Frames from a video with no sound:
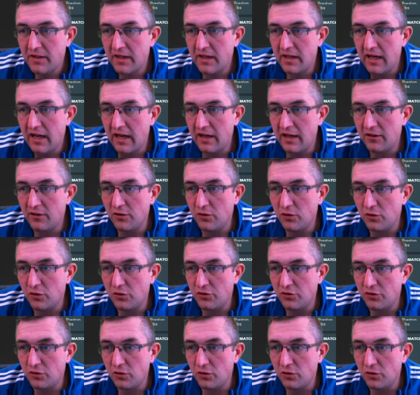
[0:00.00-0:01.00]
and
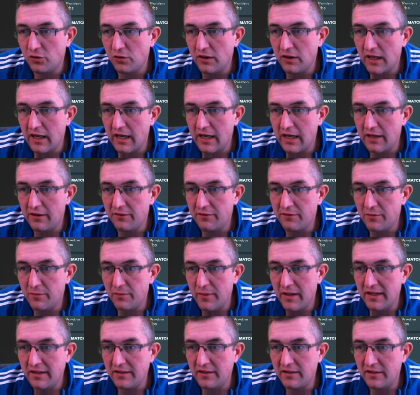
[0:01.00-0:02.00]
also I've
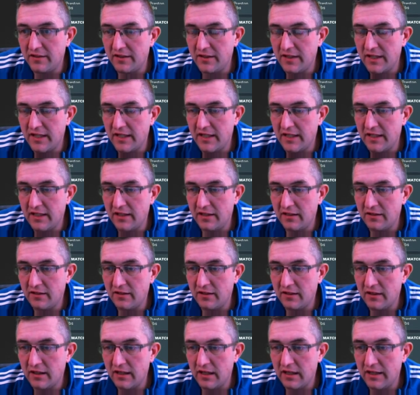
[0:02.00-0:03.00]
amended the
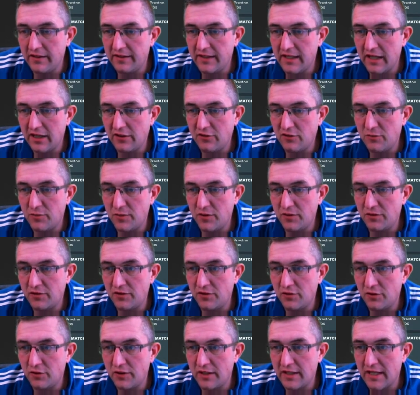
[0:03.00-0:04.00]
attributes
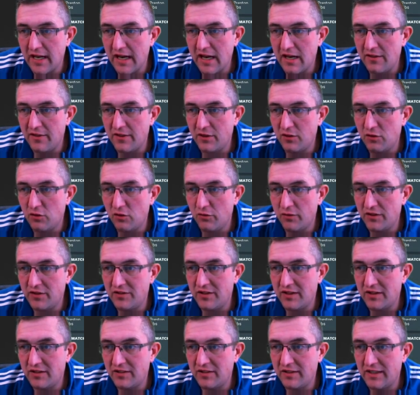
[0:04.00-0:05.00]
so that anything over
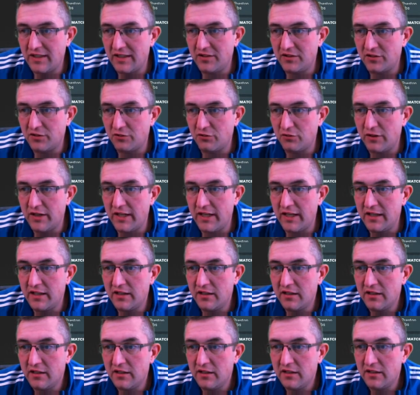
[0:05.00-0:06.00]
16 is green.
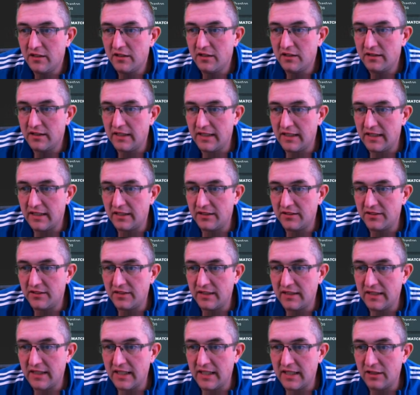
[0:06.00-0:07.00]
Then you can
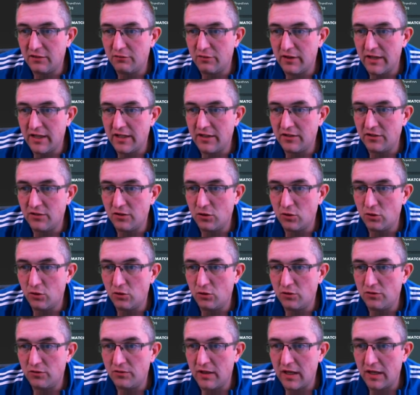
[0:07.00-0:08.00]
see there the range:
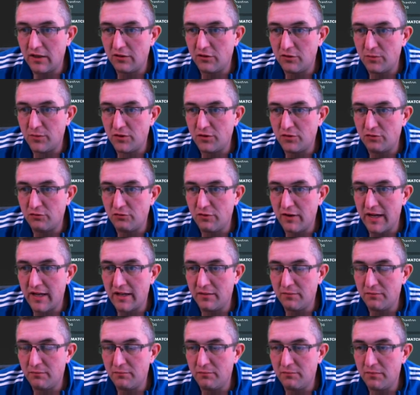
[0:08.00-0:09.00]
low attributes
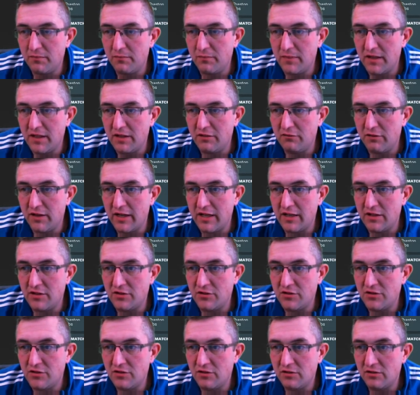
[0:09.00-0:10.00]
red,
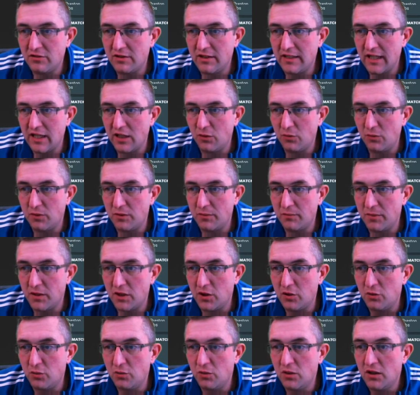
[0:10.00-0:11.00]
mid-range yellow and
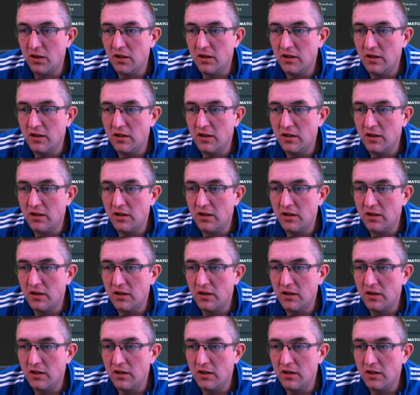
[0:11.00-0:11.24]
blue.